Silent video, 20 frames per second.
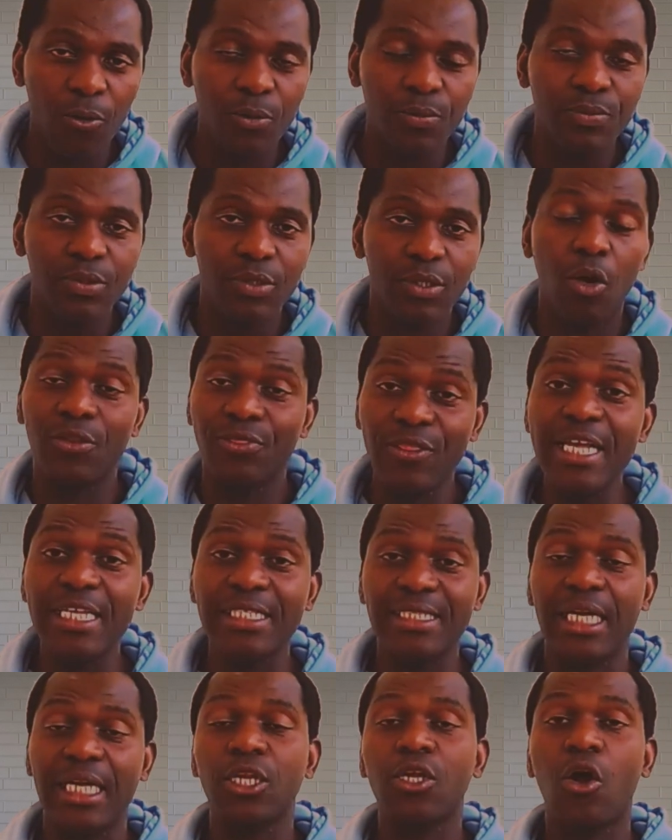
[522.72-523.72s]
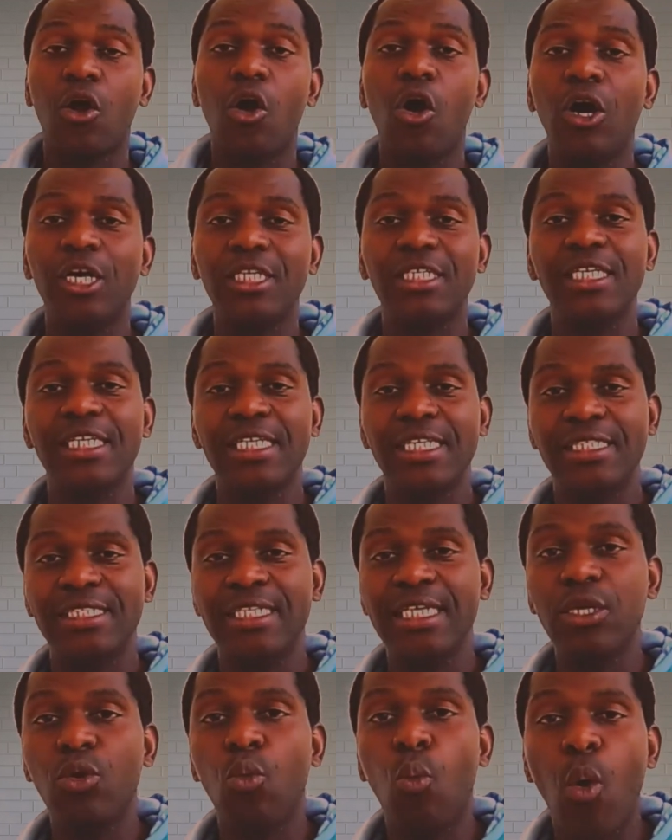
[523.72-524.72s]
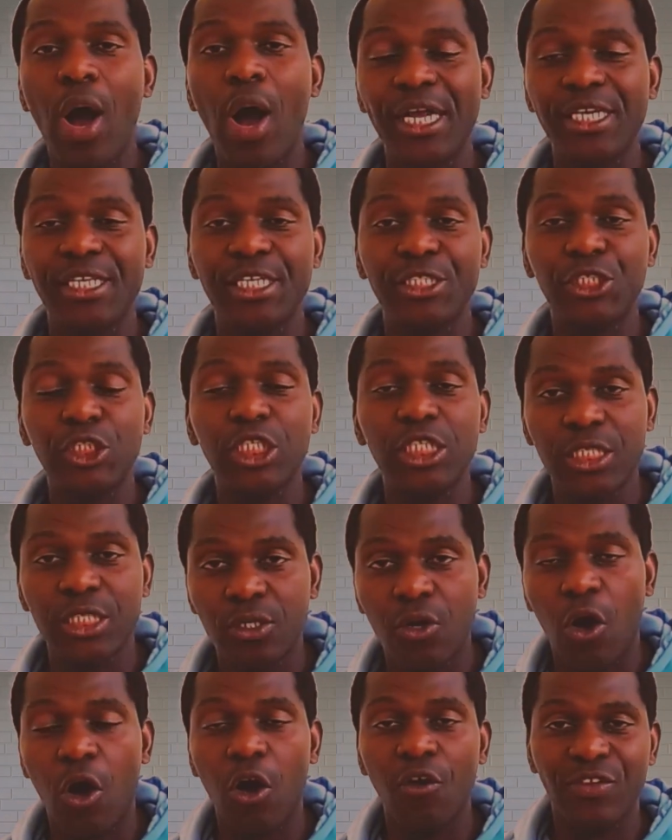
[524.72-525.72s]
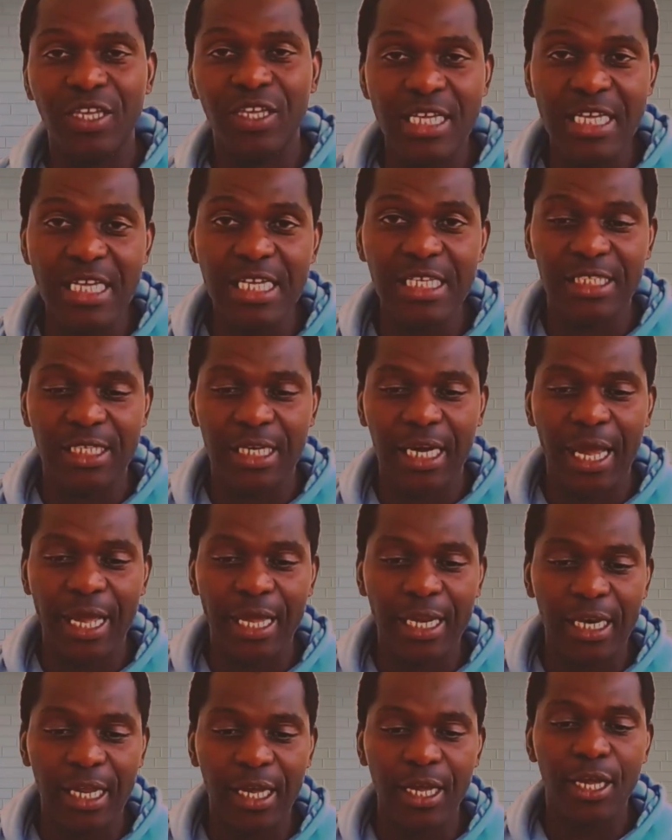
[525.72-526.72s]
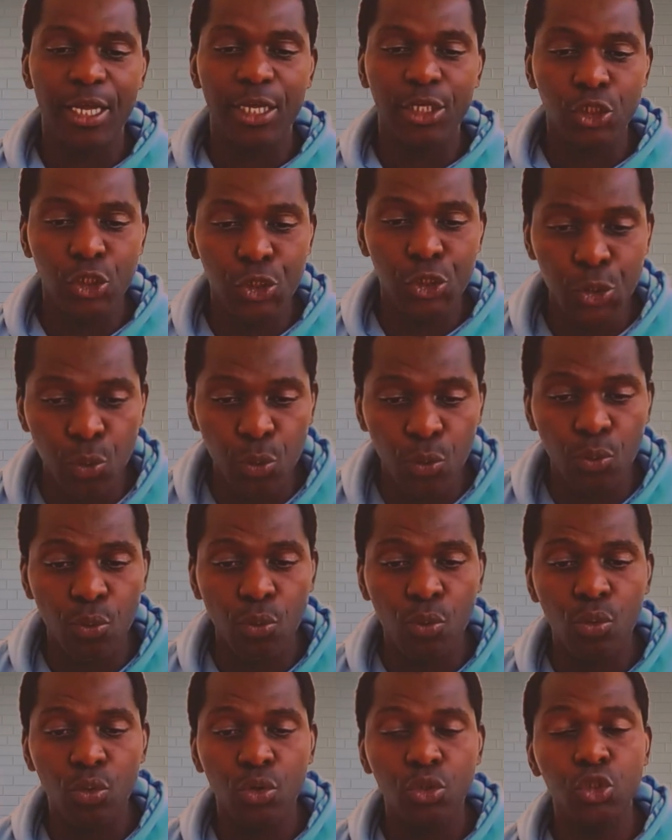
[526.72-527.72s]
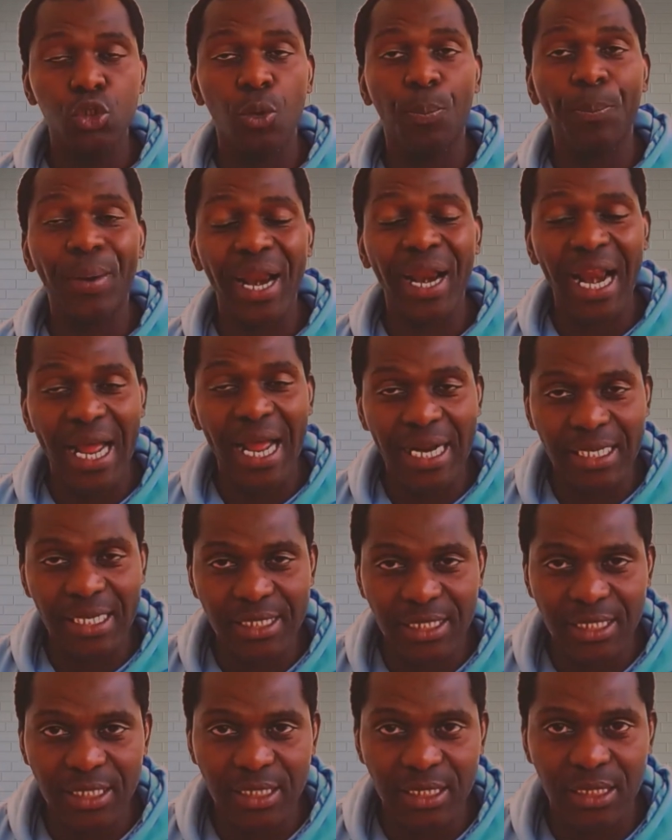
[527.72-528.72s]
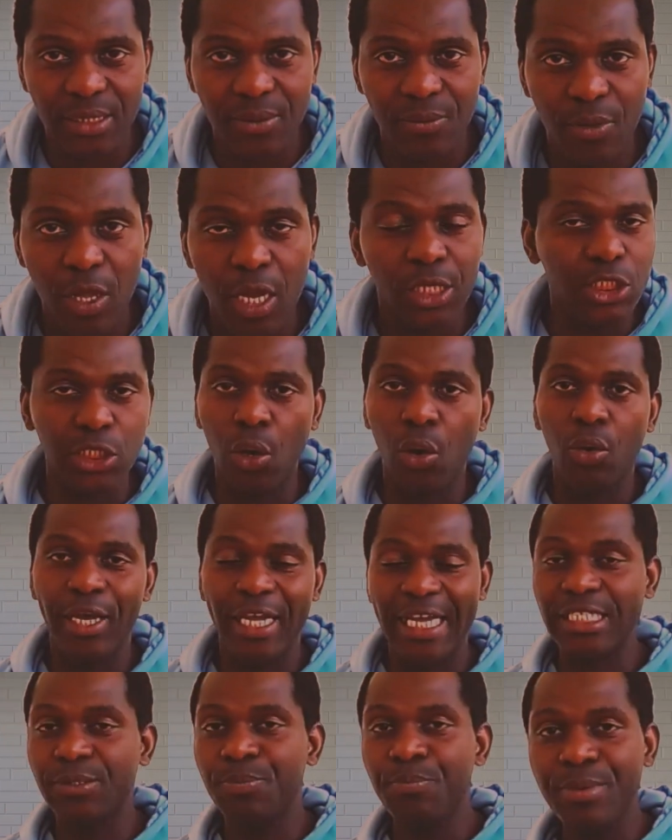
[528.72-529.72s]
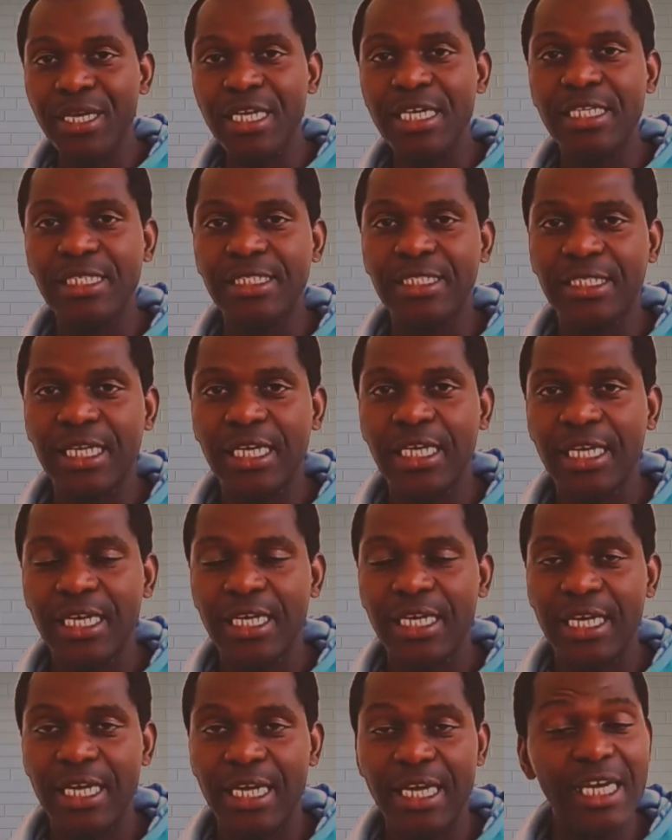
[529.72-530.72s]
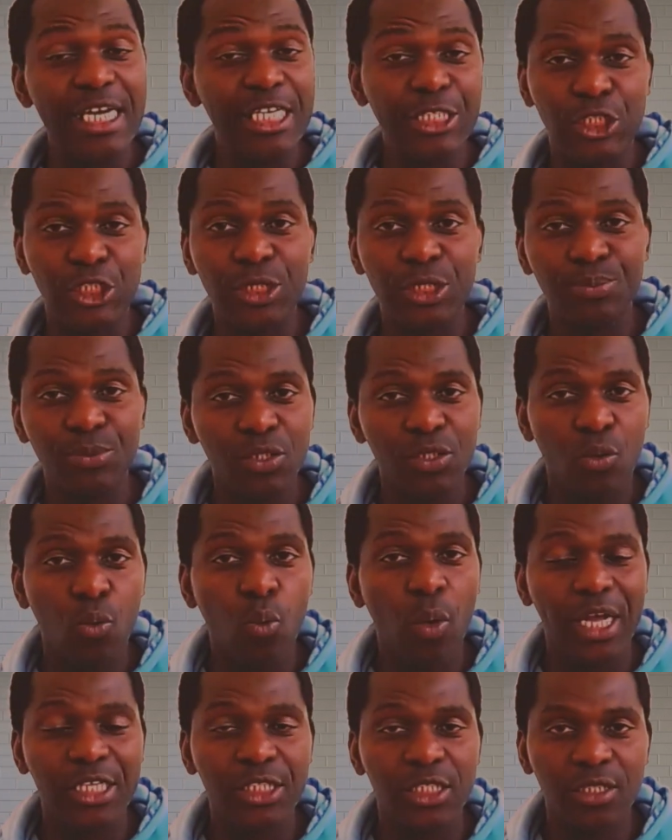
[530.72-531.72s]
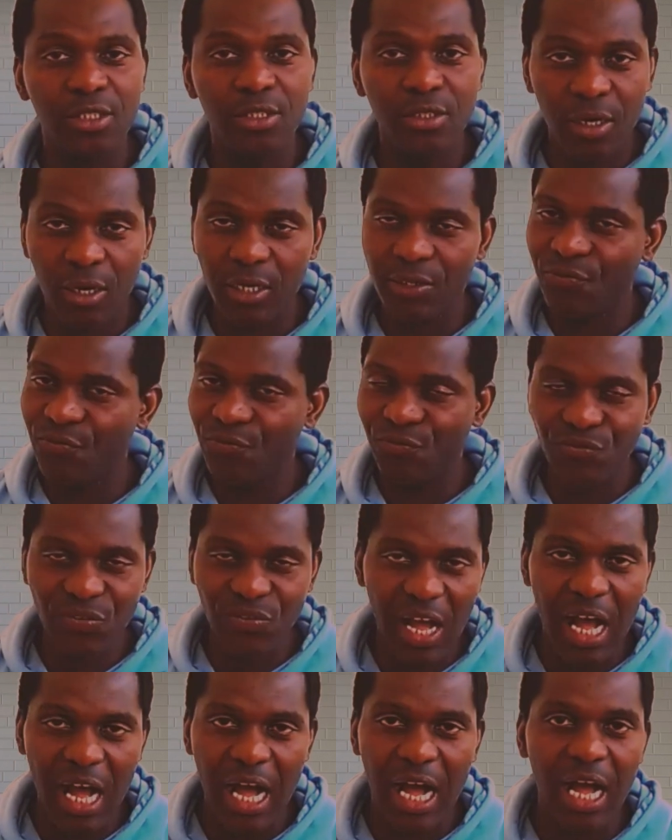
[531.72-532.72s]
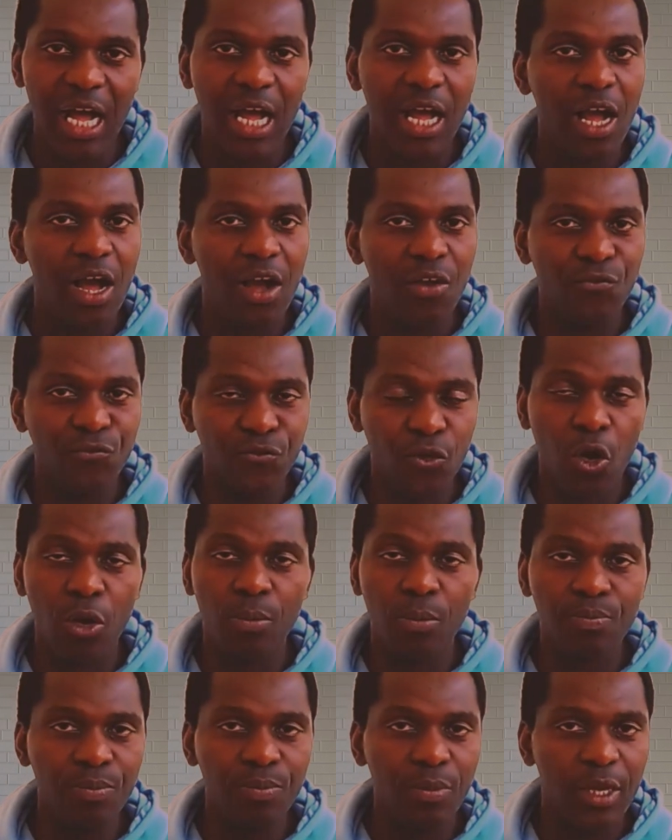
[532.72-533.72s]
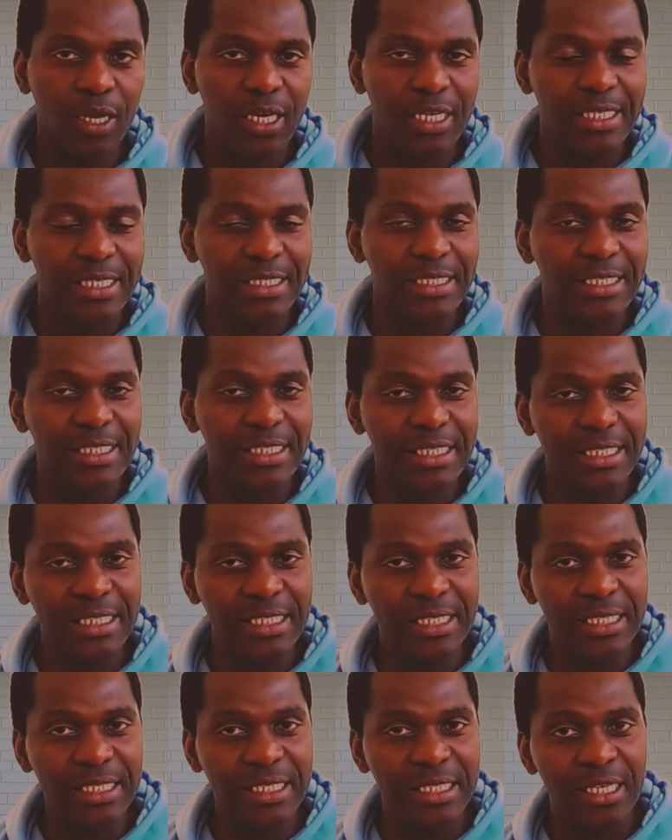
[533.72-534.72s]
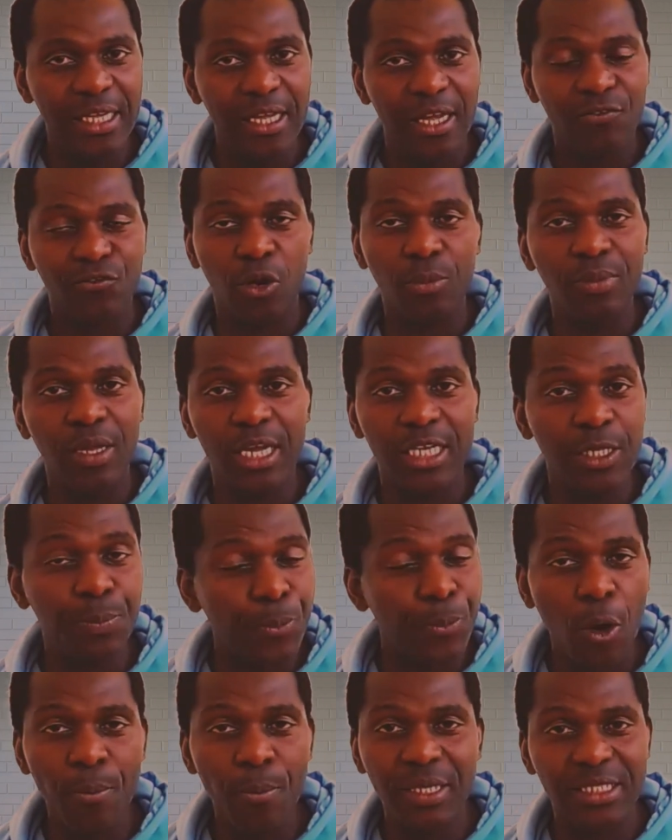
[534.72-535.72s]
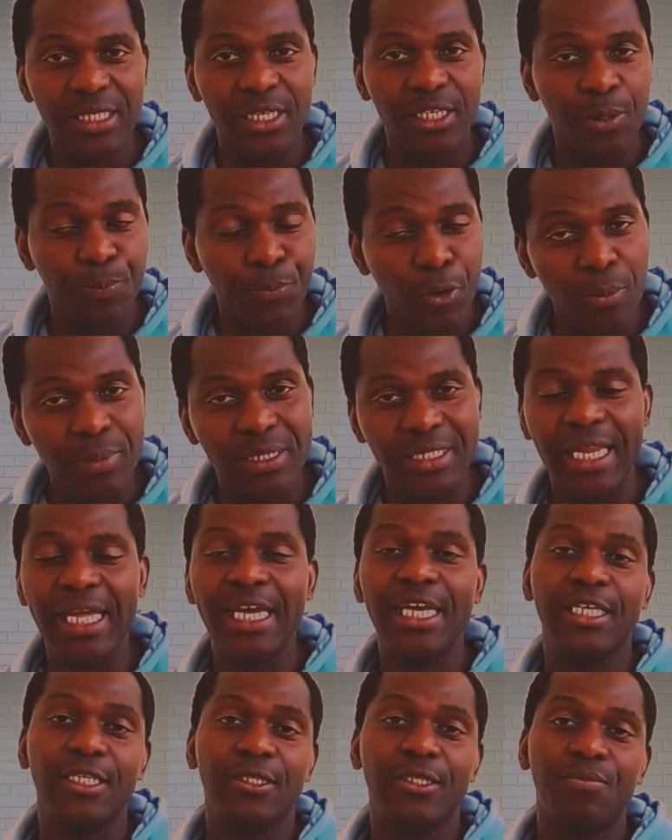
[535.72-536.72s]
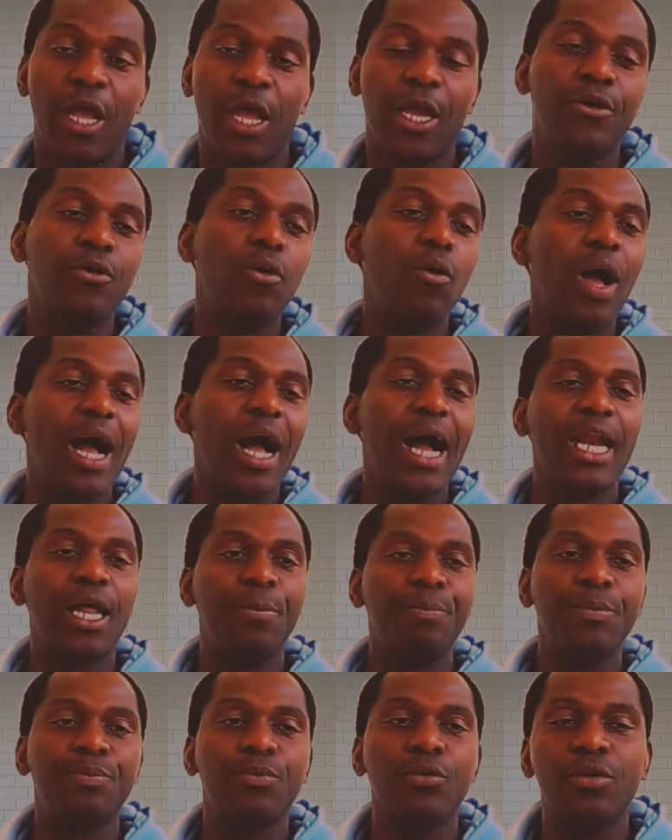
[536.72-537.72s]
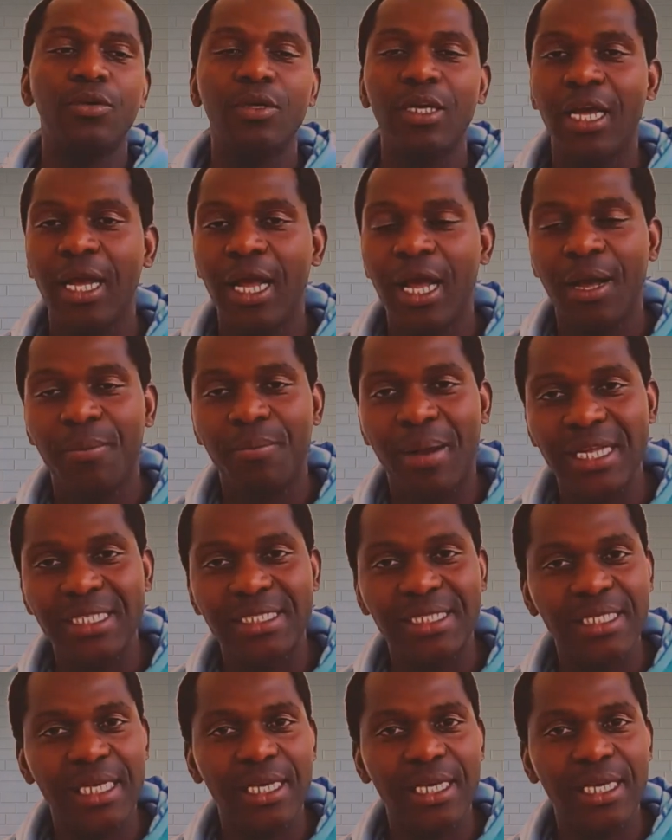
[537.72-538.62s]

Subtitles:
things that God didn't want the children of Israel to practice. So it means Egypt was not far from the promised land. I know other people might say,